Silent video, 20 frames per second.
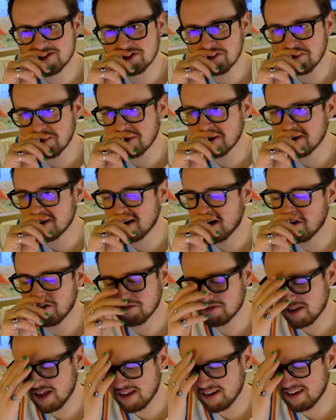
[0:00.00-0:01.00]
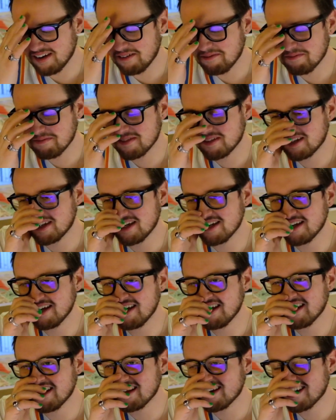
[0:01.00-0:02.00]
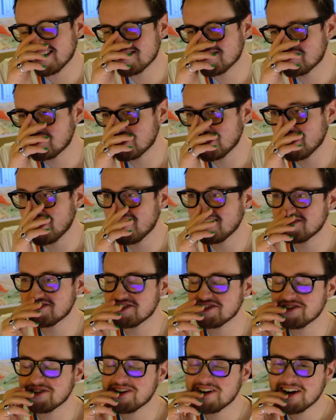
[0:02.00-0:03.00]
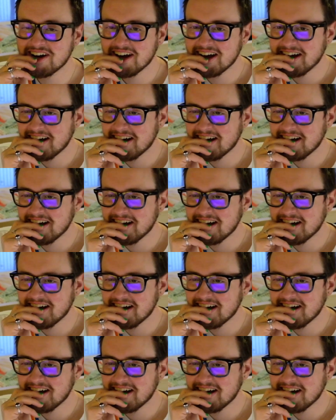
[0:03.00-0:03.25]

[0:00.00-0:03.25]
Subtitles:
Giddey and SGA do.